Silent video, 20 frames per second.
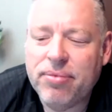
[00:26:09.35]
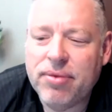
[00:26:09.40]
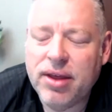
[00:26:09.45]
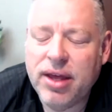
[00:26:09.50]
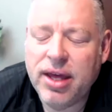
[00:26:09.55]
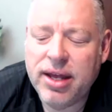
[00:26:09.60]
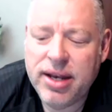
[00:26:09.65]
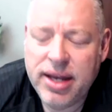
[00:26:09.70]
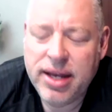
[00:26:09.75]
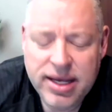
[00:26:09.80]

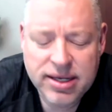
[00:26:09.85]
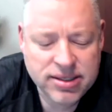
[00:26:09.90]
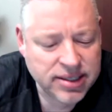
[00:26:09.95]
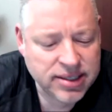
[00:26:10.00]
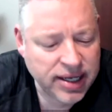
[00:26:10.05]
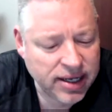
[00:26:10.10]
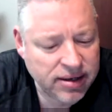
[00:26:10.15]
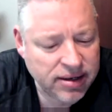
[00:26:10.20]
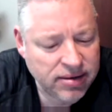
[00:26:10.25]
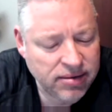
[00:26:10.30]
And he
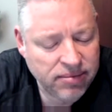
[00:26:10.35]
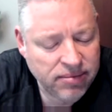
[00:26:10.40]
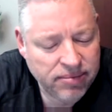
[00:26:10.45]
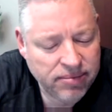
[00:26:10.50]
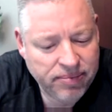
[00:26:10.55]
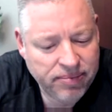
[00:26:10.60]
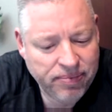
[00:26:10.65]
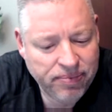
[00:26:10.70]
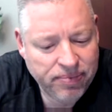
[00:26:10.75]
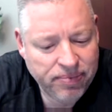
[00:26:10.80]
said,
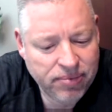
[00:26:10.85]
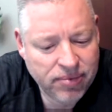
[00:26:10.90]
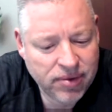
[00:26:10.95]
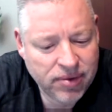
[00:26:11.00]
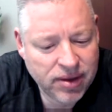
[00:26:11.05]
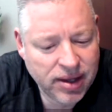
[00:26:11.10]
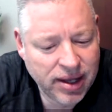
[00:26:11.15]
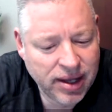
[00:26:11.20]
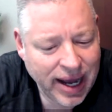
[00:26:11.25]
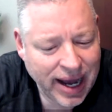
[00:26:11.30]

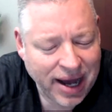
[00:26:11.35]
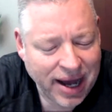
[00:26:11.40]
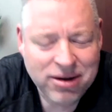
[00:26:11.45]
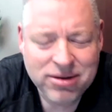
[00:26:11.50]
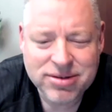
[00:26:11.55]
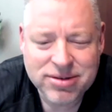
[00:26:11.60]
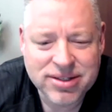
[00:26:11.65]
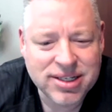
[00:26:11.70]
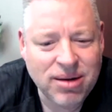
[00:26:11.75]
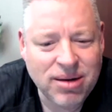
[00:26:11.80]
how does
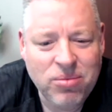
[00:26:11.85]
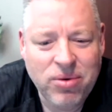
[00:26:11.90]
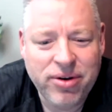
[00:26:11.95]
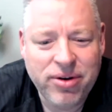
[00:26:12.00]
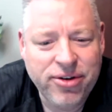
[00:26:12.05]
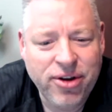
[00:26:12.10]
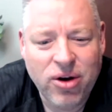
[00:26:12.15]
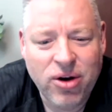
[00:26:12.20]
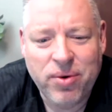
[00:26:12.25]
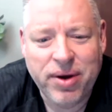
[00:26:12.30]
someone
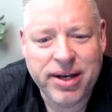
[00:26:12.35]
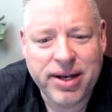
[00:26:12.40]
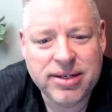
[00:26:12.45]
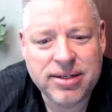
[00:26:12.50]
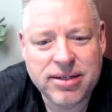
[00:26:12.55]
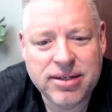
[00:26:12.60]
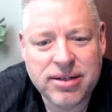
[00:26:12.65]
know it?